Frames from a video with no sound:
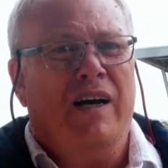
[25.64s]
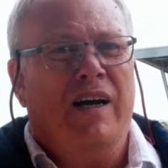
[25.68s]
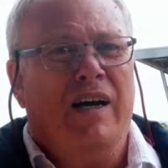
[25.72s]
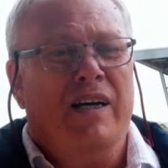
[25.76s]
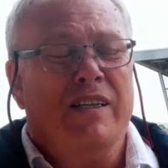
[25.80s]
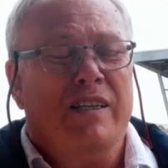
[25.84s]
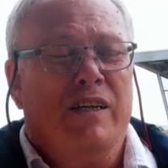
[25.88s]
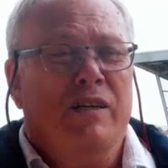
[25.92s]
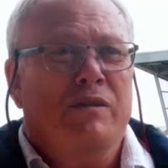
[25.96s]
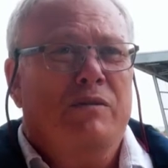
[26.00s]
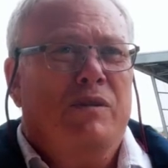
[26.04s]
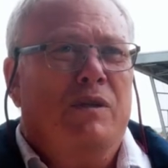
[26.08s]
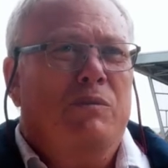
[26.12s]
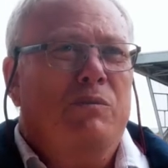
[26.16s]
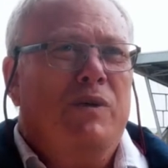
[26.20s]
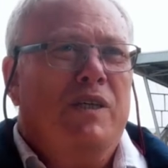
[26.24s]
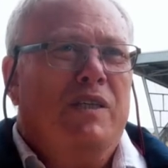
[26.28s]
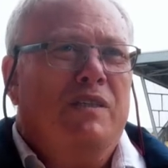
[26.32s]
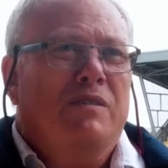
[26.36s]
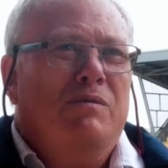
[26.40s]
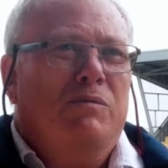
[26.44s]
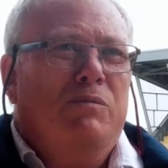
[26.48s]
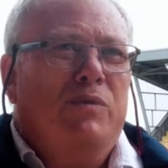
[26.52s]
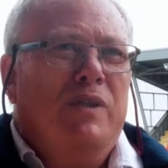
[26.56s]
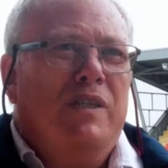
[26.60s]
And hope that we
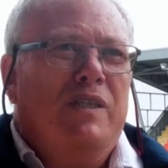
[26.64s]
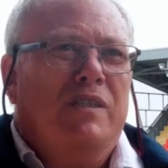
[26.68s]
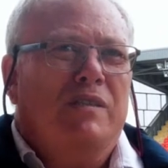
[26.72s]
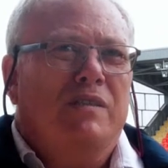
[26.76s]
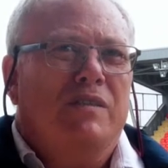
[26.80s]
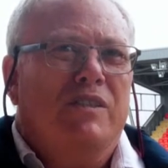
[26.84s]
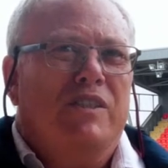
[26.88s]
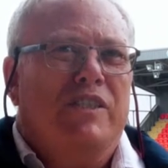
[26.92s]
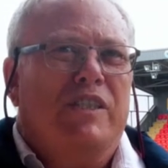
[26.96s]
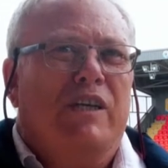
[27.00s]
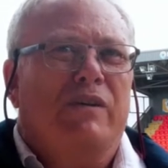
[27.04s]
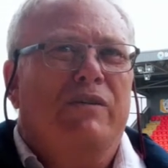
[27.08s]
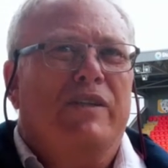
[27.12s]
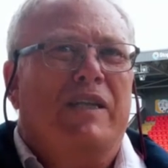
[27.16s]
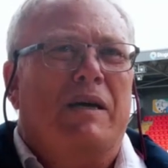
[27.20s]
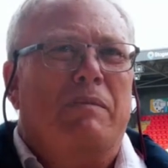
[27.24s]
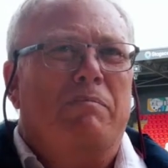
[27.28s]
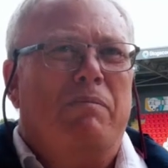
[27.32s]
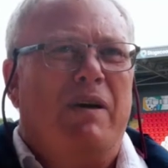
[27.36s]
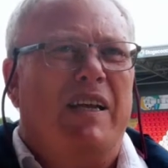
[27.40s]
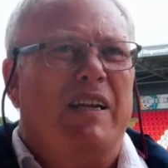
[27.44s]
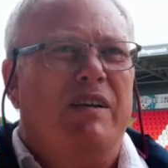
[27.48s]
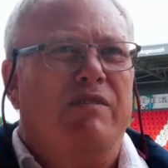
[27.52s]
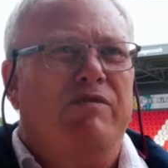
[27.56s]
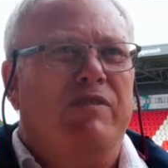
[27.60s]
can show
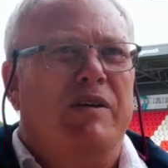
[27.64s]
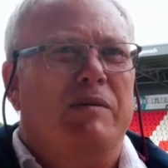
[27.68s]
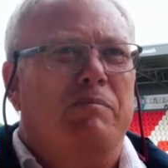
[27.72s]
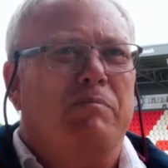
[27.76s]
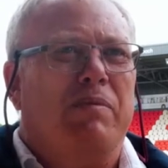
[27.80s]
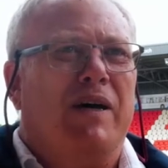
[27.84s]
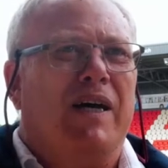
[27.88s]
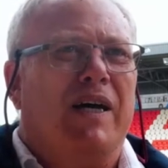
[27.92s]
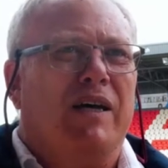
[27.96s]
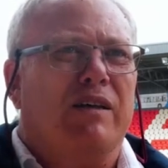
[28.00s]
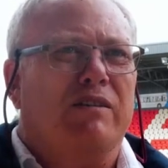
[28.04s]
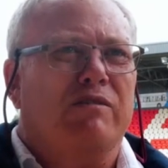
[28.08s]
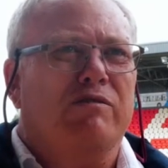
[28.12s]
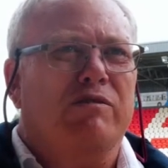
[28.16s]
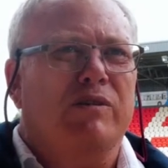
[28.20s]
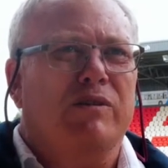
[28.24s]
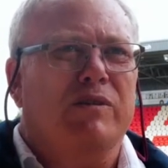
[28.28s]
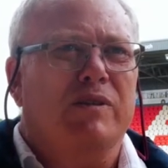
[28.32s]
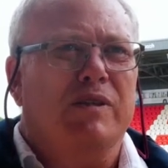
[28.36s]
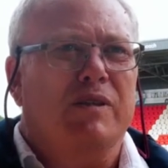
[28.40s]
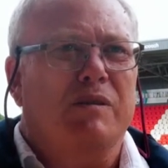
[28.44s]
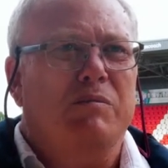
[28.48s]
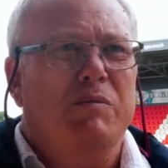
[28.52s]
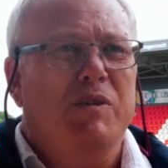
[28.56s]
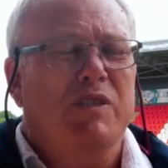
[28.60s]
that benefit back
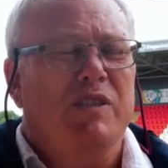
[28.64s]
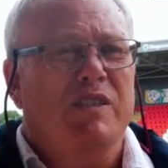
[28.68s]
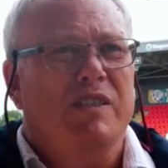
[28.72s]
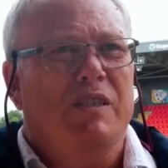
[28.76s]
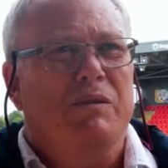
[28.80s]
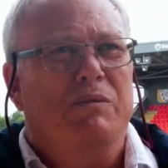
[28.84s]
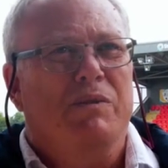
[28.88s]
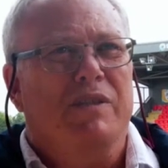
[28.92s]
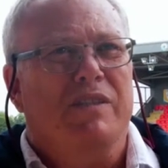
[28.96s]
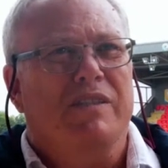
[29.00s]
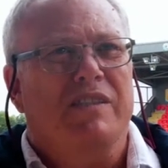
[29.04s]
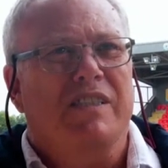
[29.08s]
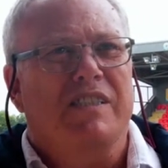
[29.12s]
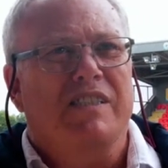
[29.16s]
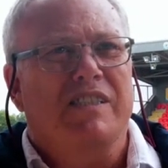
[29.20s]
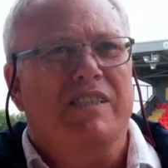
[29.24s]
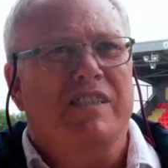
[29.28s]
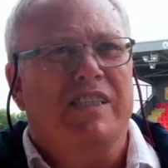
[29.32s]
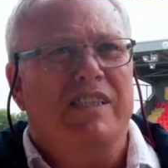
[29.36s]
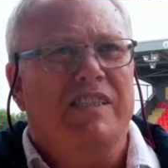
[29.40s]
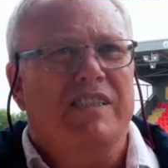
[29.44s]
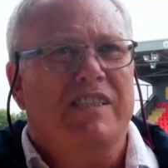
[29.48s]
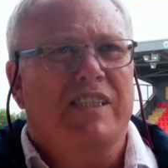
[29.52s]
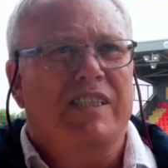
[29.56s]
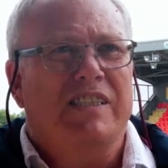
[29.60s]
through the community work that
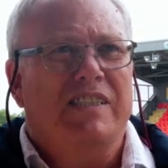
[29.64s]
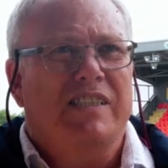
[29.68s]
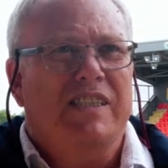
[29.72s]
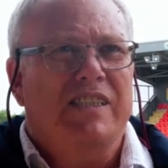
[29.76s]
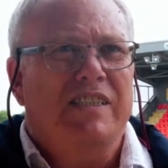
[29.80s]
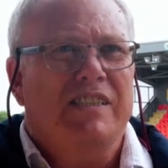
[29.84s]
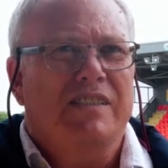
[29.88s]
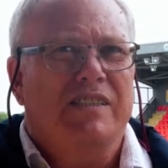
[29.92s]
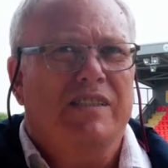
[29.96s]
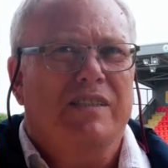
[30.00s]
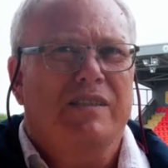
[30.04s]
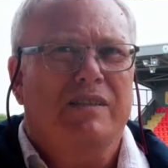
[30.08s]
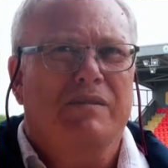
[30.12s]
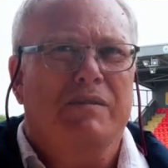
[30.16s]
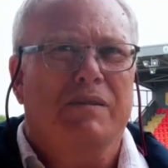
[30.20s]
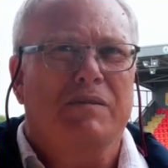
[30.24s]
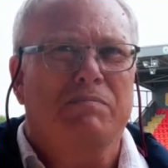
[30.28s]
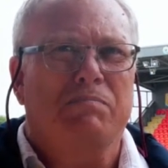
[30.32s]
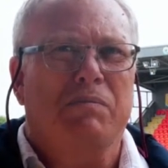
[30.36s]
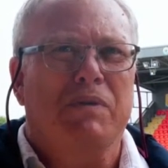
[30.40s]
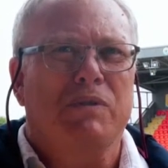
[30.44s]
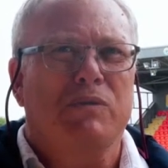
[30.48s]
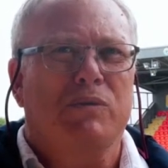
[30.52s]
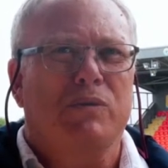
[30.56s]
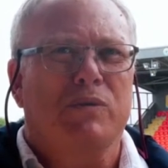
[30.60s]
CCT
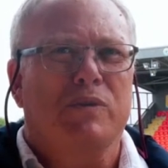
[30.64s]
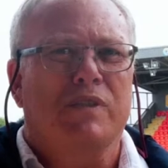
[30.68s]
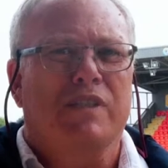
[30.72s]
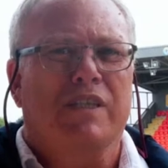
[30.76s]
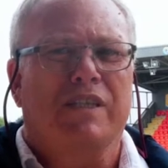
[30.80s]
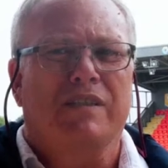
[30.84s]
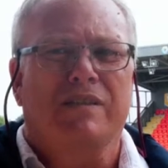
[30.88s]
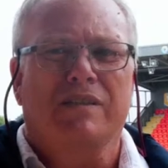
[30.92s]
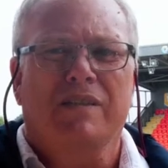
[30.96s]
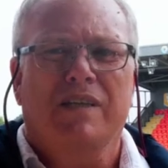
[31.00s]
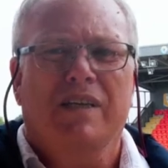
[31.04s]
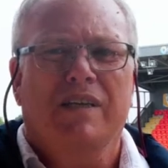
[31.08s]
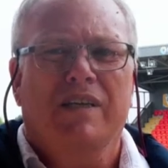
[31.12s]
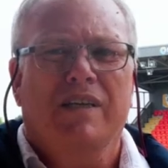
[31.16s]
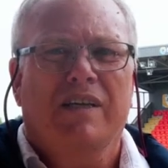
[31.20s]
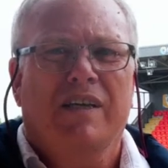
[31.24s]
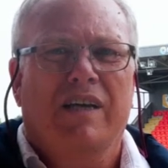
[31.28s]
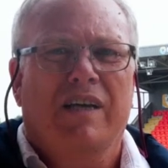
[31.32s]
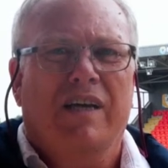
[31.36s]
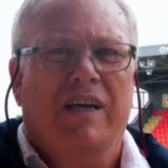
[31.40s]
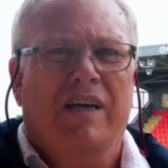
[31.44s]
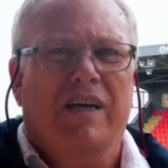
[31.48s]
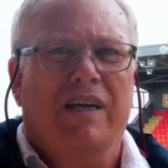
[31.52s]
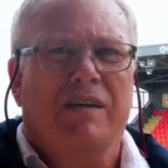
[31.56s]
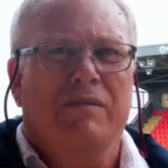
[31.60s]
do, but also
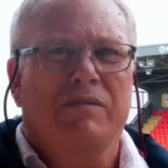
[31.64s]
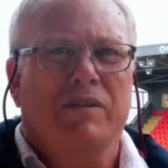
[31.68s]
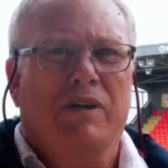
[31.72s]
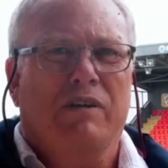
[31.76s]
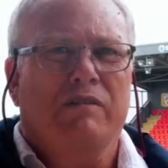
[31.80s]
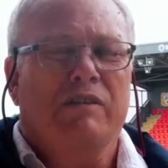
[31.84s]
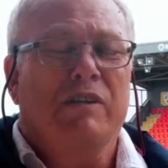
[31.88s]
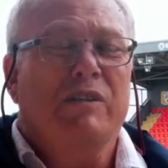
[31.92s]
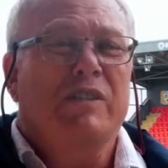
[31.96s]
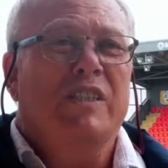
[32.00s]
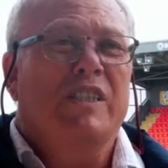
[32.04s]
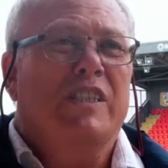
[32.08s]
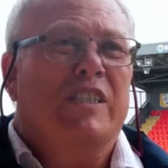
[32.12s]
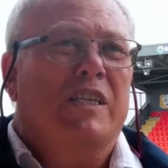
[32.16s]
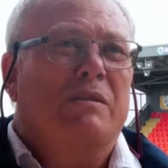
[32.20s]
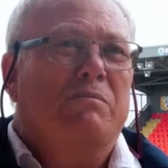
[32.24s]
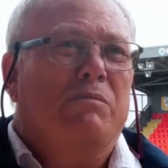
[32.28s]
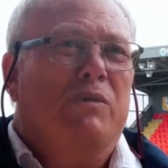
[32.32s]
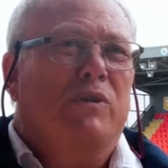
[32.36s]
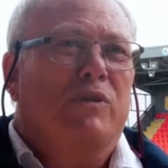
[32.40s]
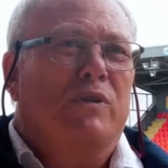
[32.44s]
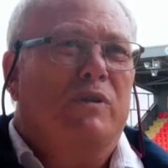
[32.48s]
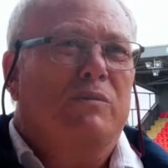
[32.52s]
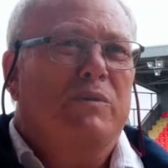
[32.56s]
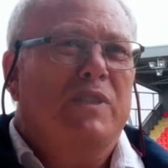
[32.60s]
our ownership
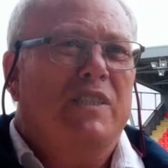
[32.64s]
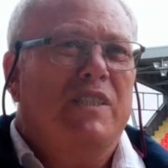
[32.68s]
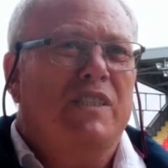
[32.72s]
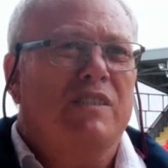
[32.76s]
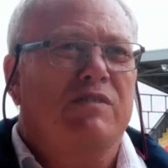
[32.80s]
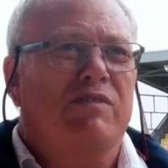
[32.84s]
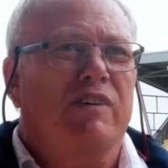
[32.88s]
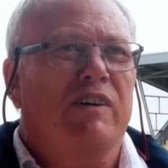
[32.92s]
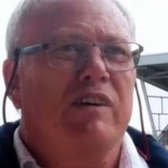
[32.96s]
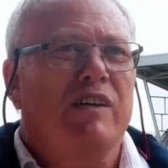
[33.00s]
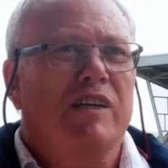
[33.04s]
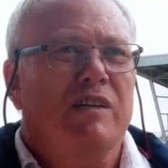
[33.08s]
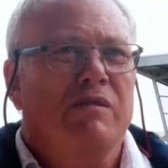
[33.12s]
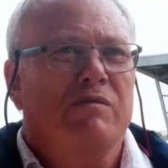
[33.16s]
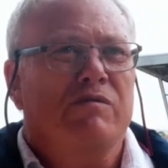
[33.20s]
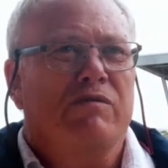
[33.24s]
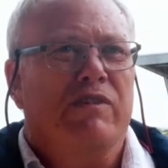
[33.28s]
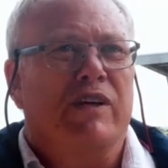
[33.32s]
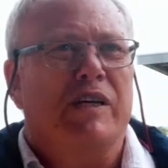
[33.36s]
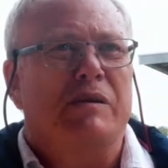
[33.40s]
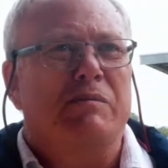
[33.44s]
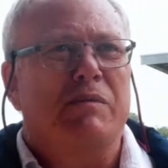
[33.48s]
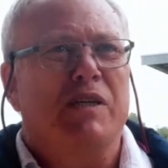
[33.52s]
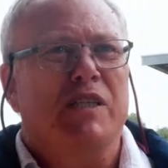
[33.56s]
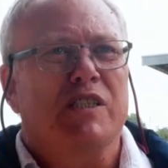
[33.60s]
model, which is very
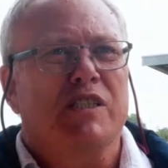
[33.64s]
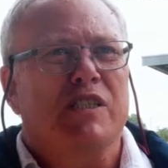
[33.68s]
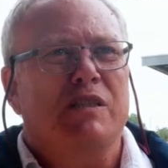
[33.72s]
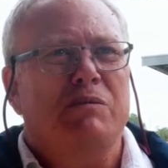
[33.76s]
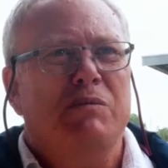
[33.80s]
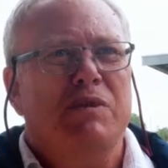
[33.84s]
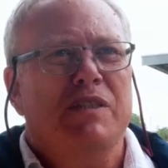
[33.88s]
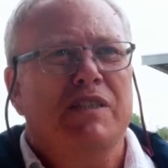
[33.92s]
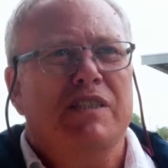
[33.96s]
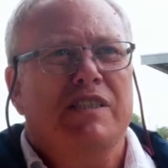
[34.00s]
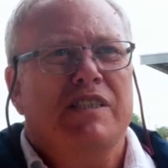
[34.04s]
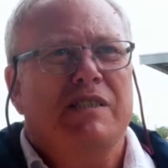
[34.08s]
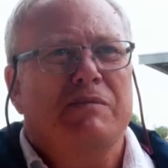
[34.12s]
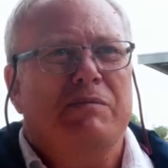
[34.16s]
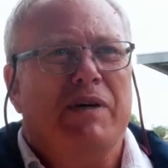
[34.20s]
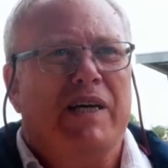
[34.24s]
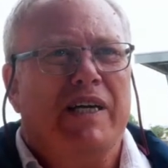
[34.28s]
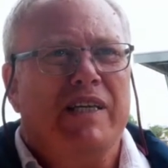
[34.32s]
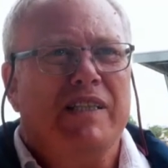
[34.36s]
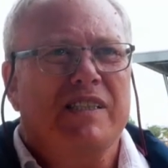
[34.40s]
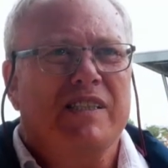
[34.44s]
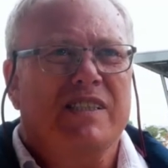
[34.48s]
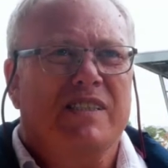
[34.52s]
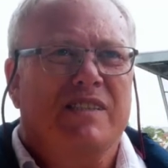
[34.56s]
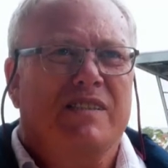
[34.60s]
very much community
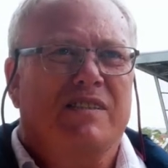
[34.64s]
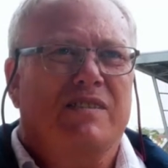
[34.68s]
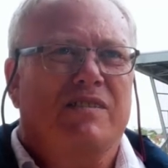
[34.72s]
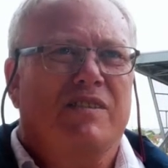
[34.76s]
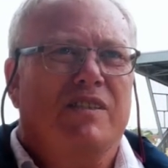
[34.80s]
based.